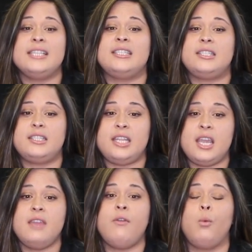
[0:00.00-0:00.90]

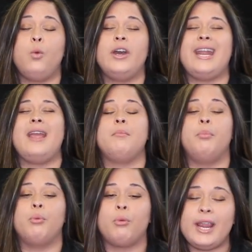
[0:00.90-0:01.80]
Steve would
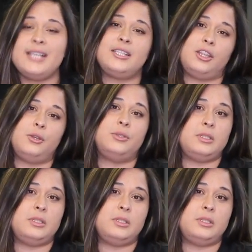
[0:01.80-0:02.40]
embrace those